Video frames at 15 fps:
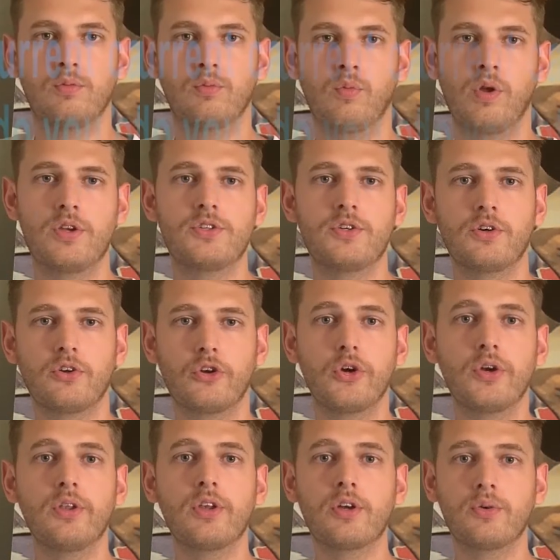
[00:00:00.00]
What is your
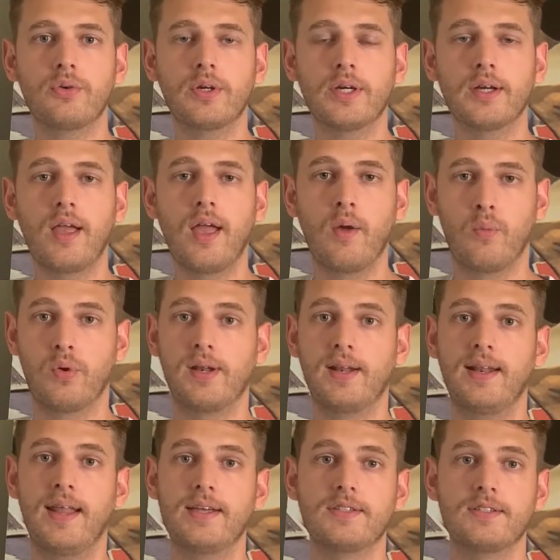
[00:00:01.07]
current career and what
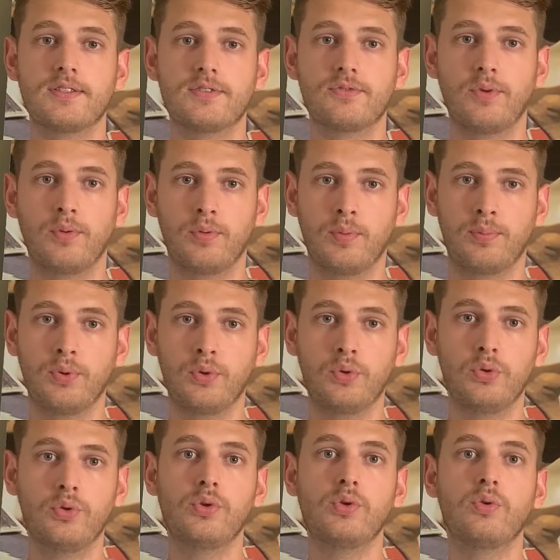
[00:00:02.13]
lessons from the
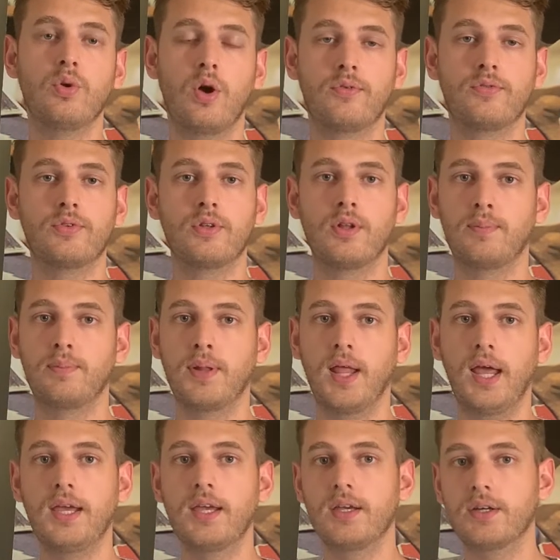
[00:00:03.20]
pool do you often
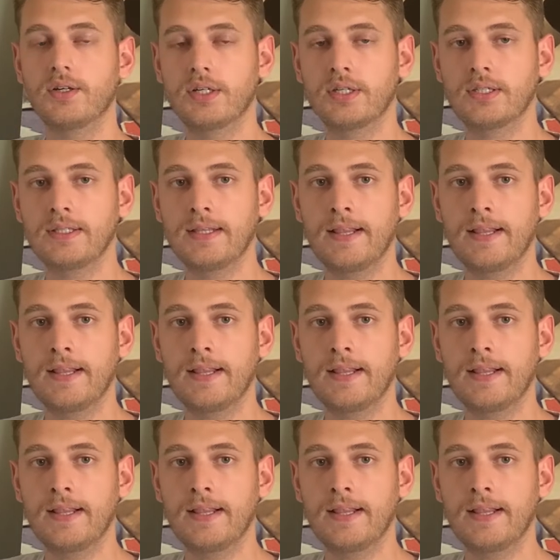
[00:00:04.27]
apply here?